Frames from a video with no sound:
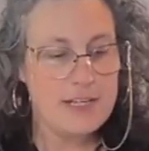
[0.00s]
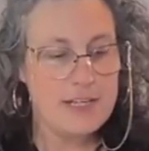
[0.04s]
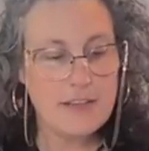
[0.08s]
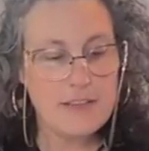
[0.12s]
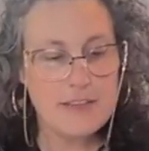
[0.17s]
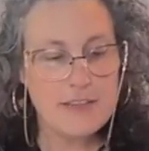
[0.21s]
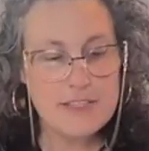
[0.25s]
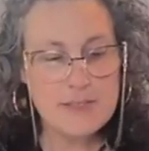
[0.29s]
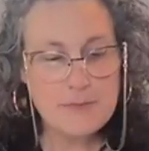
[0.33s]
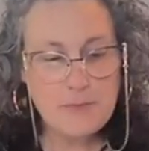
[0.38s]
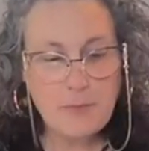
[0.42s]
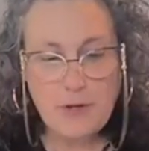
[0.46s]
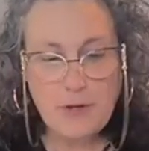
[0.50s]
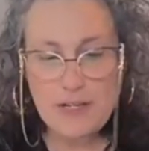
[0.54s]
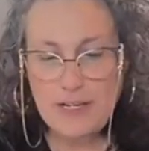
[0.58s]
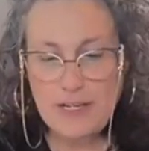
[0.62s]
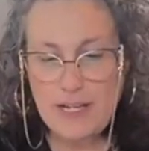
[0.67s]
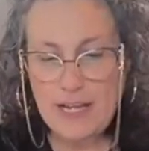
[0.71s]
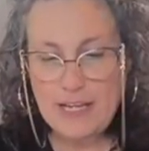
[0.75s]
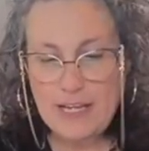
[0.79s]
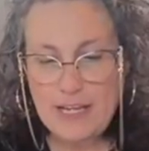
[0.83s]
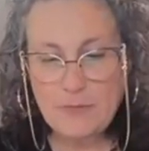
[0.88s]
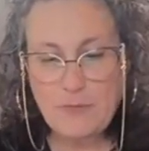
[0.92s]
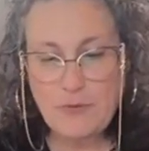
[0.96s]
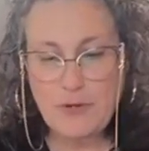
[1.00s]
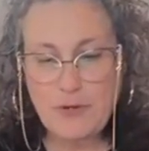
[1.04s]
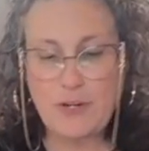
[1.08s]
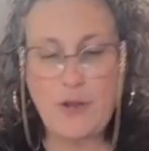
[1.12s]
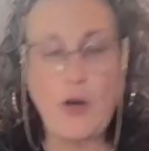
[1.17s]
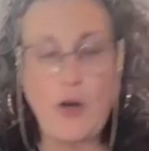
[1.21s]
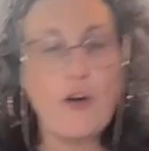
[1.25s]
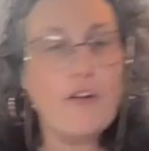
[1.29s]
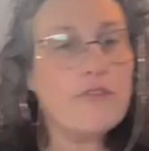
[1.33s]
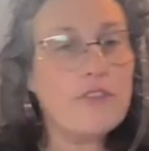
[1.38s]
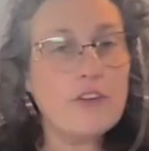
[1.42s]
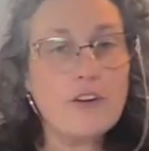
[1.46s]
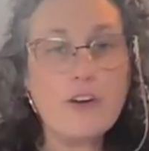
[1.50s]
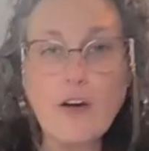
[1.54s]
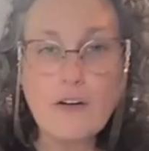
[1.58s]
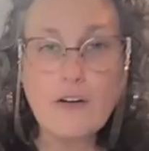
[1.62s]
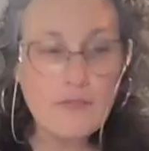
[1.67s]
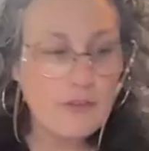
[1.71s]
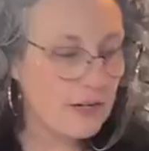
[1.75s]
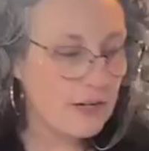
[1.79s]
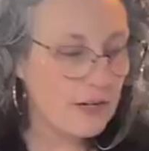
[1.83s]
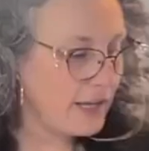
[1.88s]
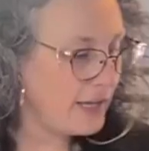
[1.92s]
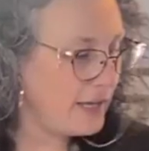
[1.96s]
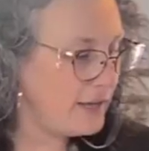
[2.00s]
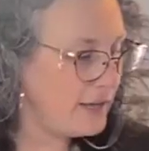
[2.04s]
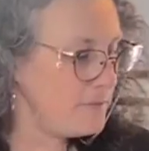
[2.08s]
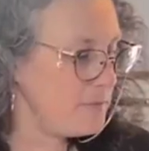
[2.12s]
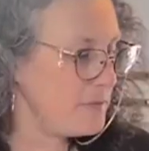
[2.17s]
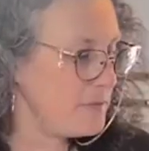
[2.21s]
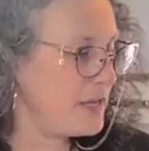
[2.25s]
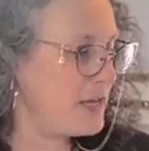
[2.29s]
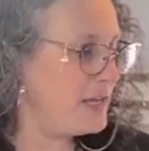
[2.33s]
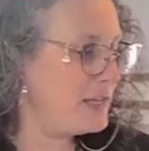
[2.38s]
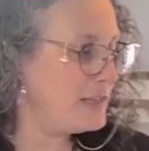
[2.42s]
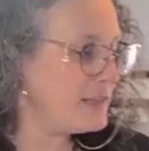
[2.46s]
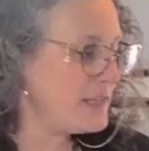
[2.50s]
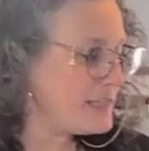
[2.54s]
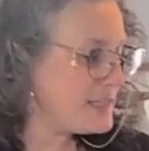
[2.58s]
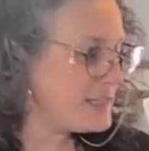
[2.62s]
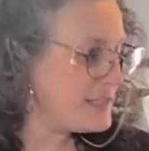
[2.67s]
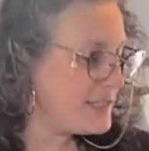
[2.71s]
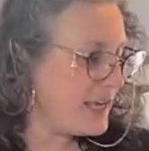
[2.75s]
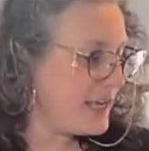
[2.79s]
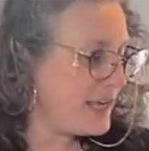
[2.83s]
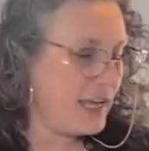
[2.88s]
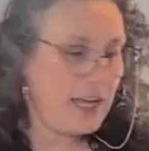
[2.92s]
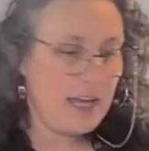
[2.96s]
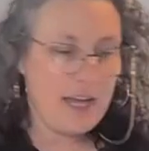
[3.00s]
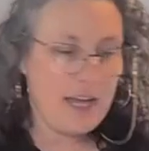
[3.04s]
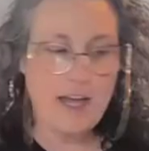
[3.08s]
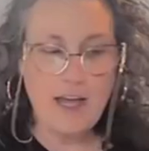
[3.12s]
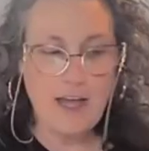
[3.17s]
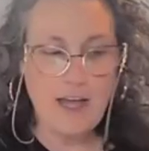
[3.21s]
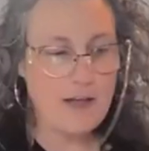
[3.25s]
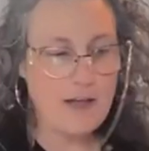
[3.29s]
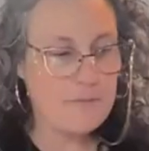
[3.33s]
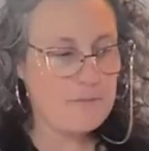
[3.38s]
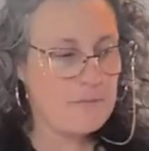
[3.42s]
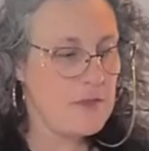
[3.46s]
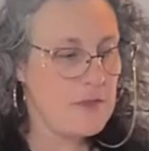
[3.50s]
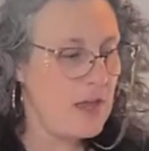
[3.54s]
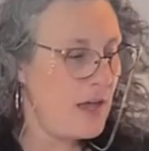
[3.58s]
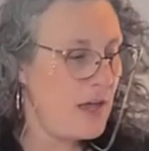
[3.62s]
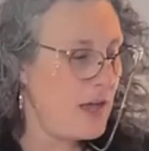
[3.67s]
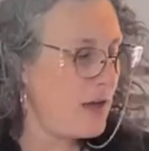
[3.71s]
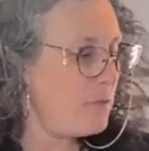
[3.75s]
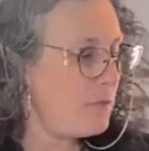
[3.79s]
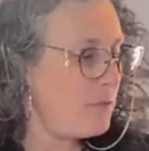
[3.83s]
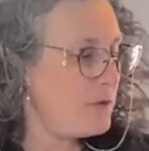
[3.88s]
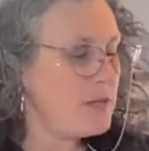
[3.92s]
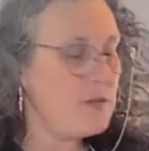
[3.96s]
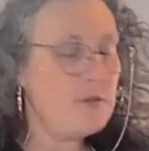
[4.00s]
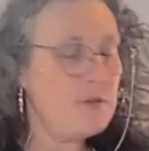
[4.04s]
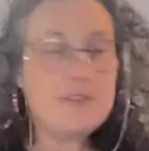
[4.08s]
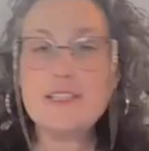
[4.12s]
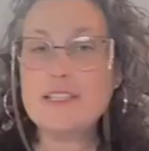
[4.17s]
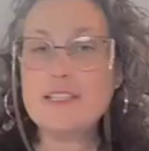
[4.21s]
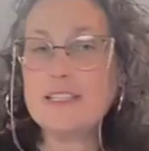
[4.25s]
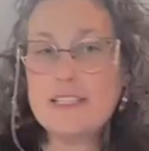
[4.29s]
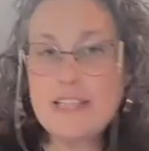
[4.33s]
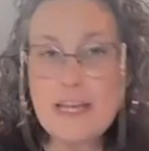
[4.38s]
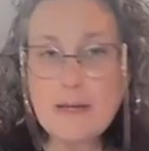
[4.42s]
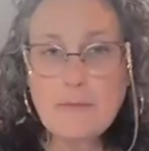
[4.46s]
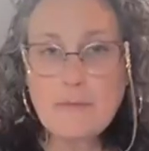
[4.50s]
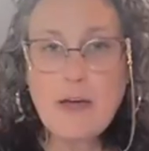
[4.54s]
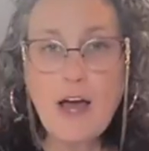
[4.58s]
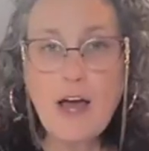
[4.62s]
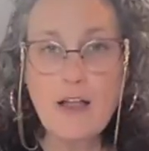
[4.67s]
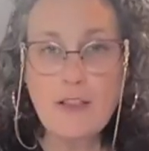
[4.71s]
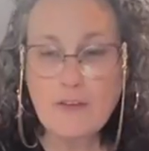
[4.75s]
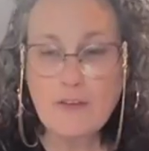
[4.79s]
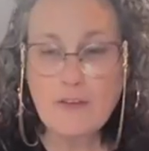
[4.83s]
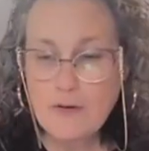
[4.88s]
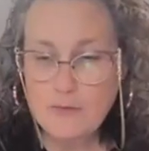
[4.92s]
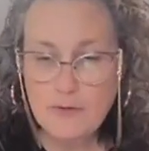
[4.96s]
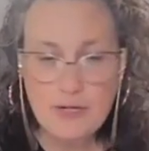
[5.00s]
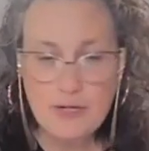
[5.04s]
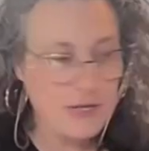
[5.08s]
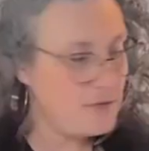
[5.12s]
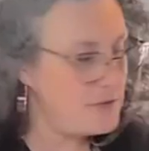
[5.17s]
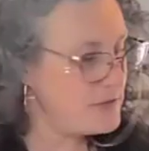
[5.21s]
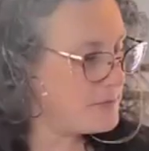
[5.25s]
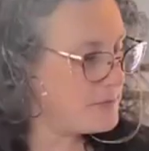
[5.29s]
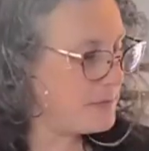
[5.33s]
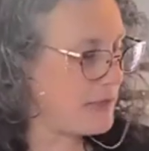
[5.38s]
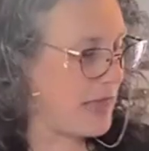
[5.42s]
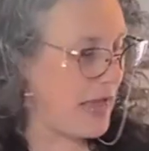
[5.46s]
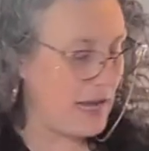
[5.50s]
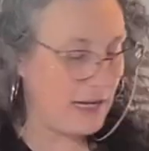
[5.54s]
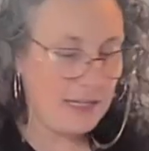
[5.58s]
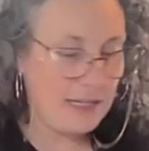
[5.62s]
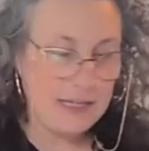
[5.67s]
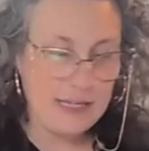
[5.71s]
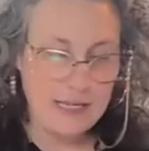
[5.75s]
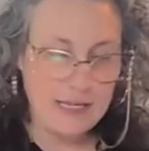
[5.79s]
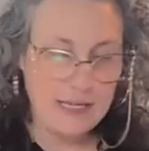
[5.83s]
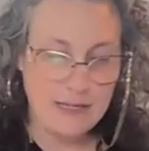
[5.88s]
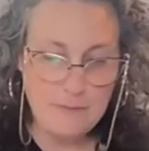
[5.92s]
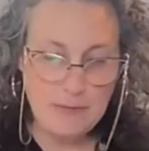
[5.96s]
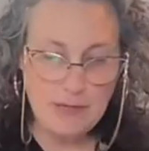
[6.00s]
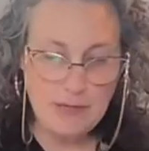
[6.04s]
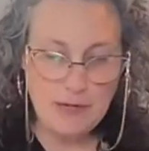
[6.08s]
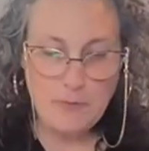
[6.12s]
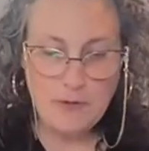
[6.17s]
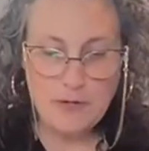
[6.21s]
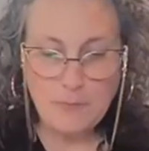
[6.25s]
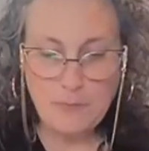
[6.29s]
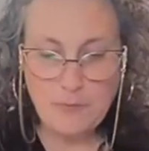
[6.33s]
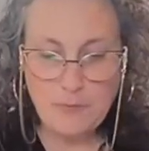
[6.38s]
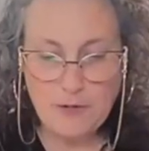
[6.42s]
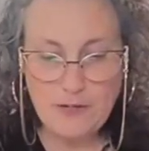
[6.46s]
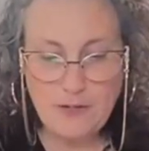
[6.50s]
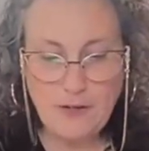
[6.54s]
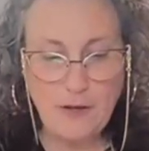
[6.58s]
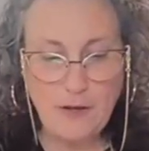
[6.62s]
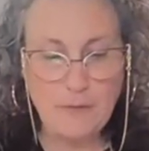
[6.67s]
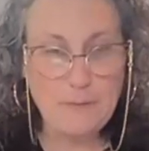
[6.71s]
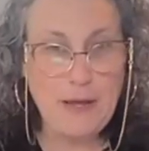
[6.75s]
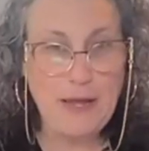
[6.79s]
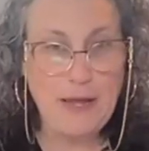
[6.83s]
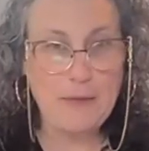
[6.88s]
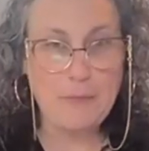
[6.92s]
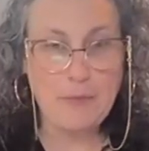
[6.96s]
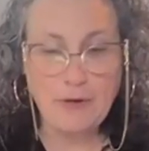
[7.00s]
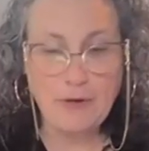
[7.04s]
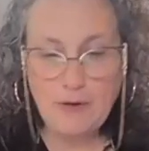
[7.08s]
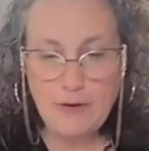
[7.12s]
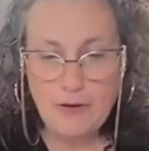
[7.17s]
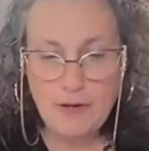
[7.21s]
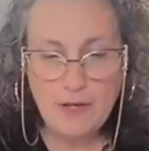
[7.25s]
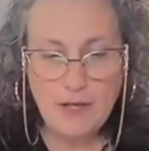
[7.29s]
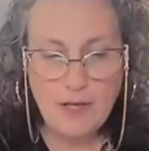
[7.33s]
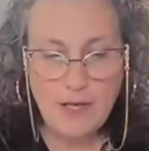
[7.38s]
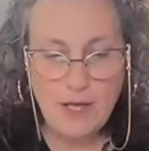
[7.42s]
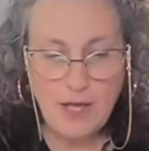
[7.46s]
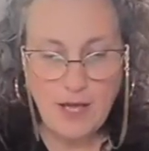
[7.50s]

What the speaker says: Now, this print I can print over and over again. Let's say I want to use the same color. I want to use black again, but I want to print on paper.